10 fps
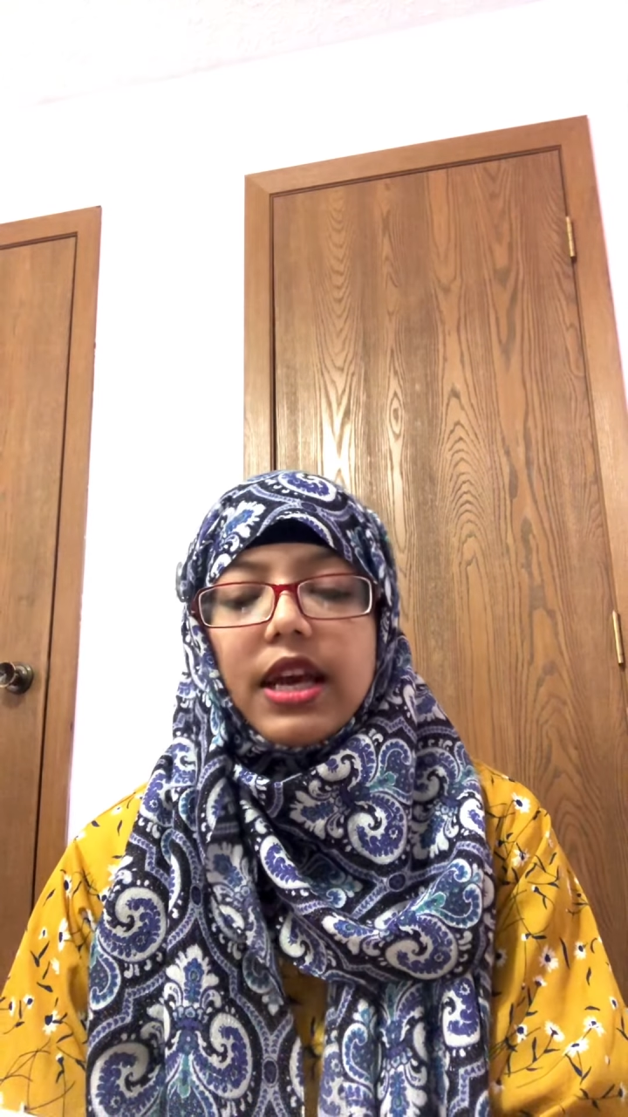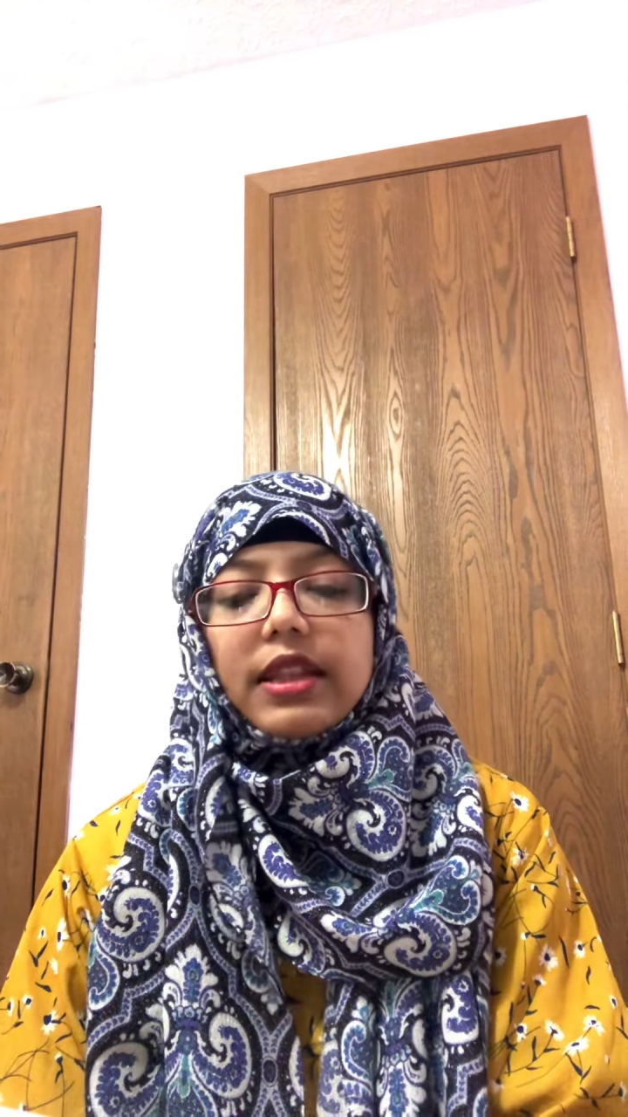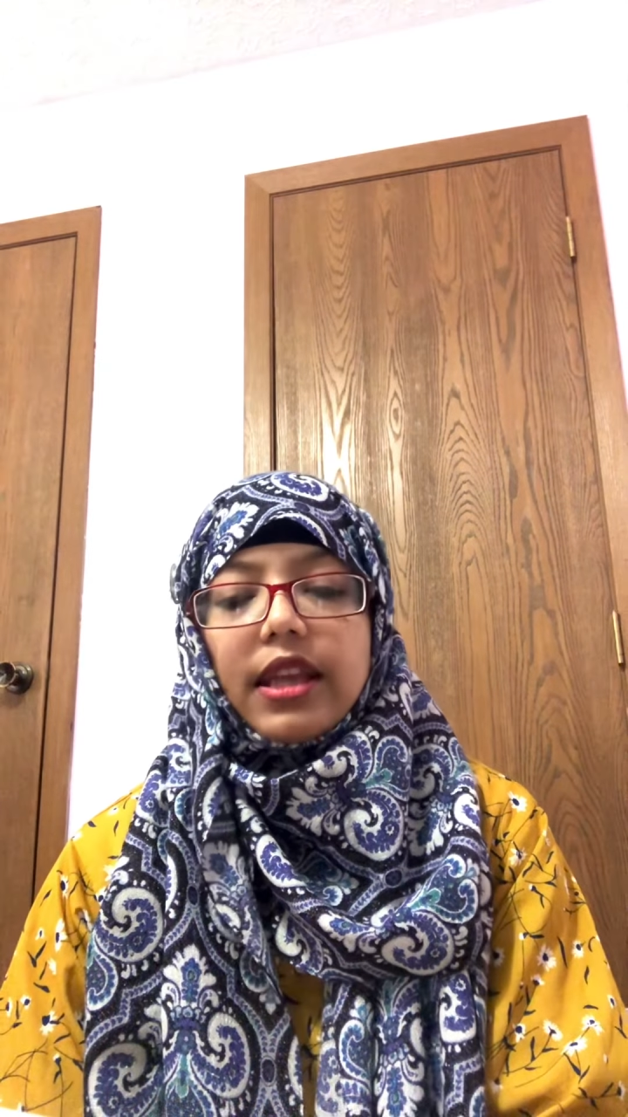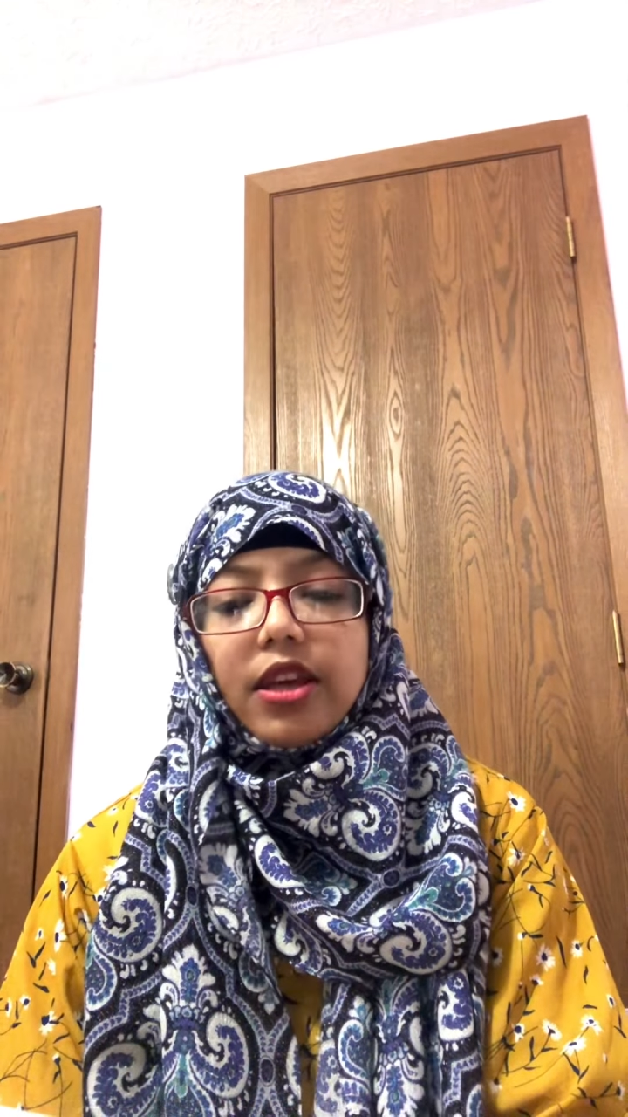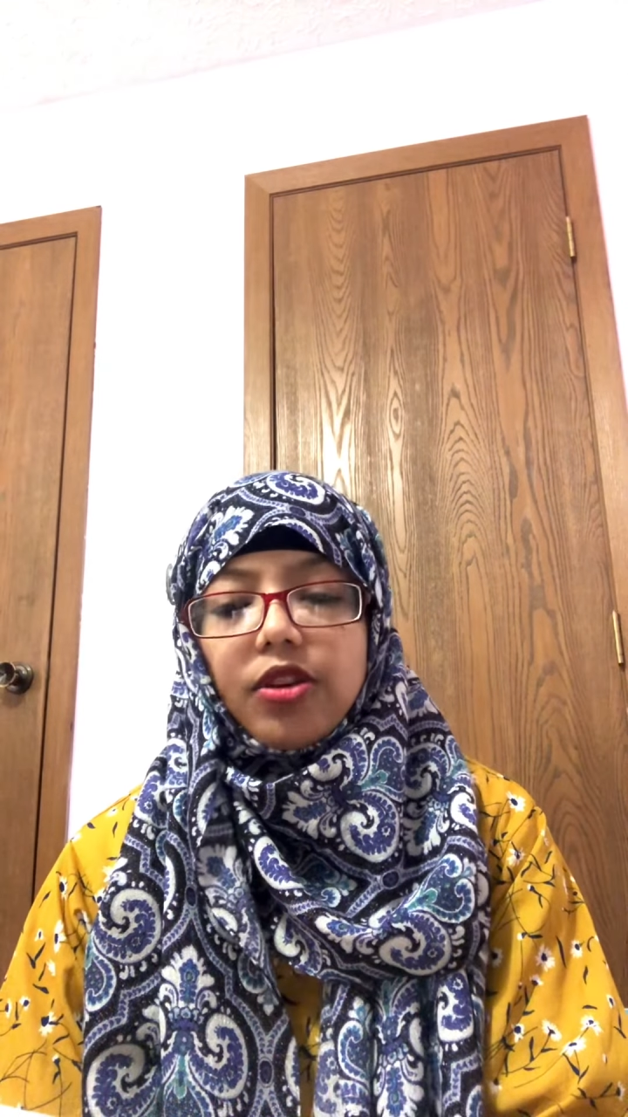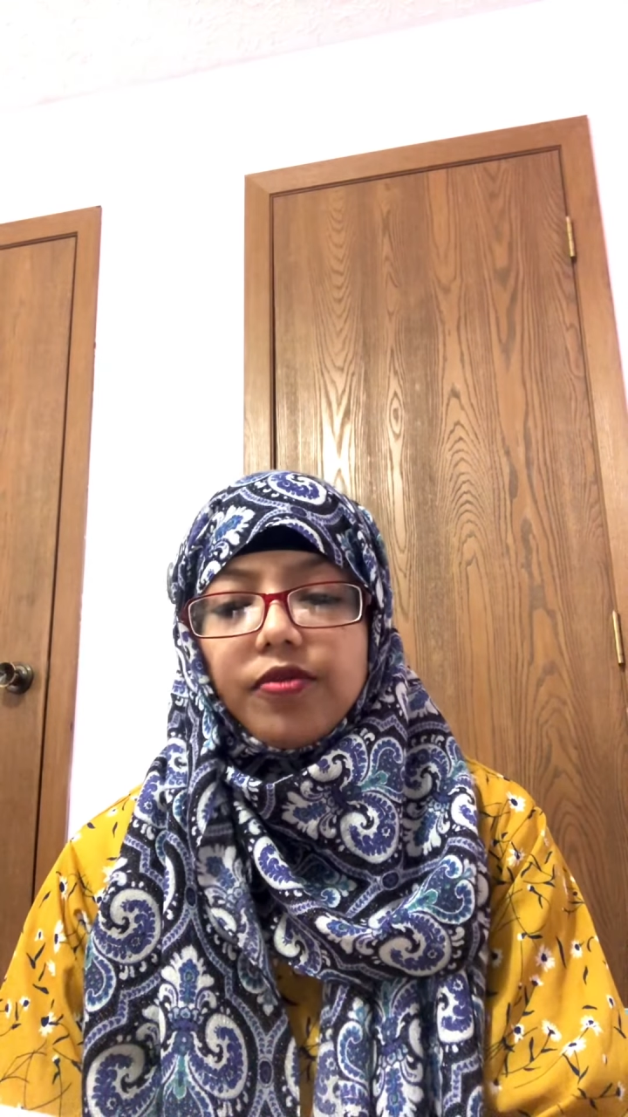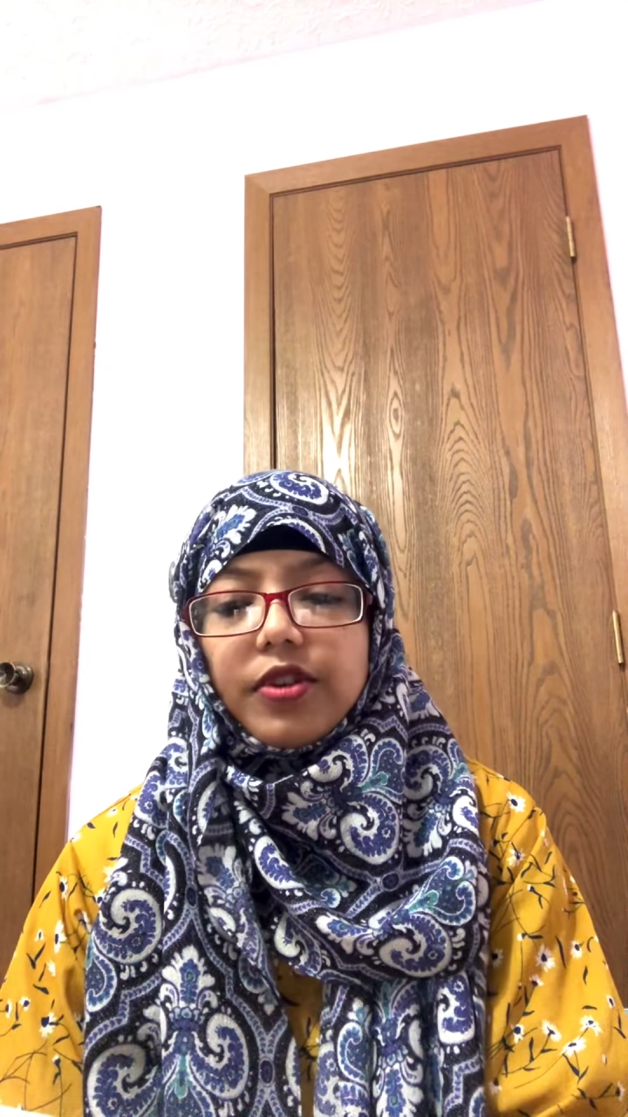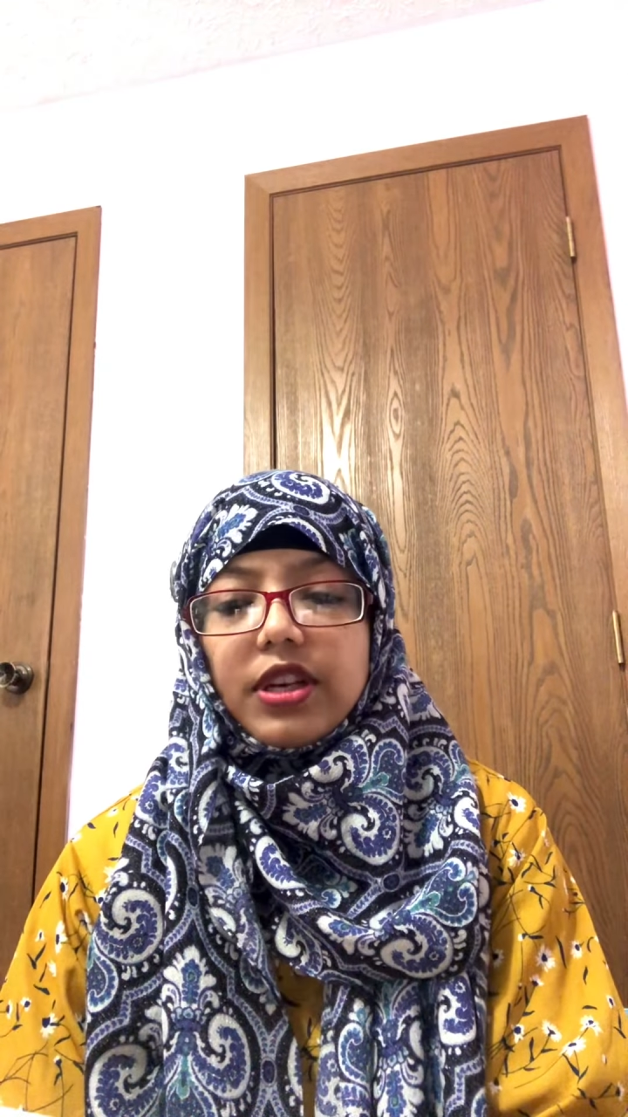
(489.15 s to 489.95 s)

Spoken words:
Thank you for